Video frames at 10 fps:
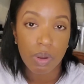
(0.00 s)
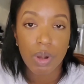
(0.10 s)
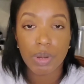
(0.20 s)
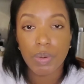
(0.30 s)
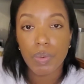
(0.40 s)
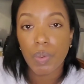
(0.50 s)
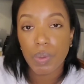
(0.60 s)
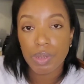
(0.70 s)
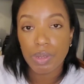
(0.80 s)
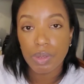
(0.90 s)
Are you
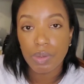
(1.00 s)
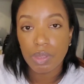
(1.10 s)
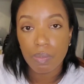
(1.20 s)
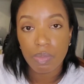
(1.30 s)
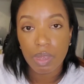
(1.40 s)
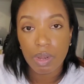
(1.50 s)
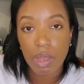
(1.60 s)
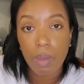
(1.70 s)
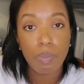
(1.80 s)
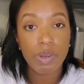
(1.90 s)
going to use something
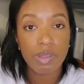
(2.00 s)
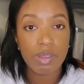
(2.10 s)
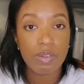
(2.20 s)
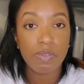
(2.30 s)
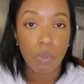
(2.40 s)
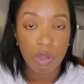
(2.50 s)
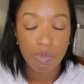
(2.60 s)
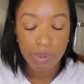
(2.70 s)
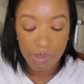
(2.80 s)
upwards of 12%?